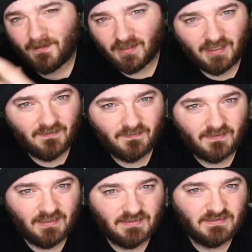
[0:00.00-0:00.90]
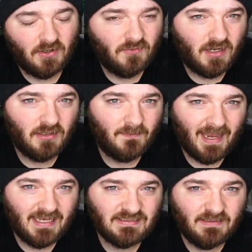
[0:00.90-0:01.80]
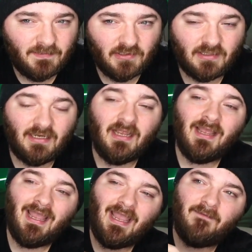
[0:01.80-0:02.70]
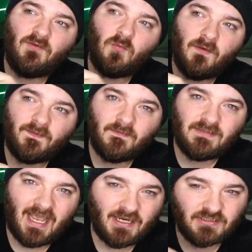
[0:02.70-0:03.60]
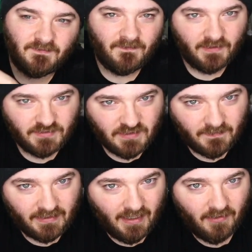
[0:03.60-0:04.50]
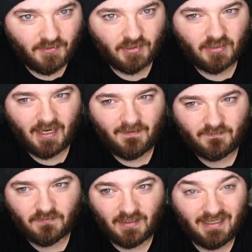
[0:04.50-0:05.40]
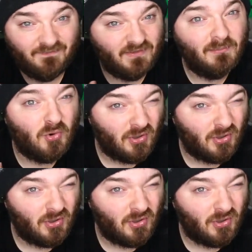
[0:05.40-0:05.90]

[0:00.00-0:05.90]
Again, the stone golem has the ability. If you want them to actually figure something out, you're going to have to like give them more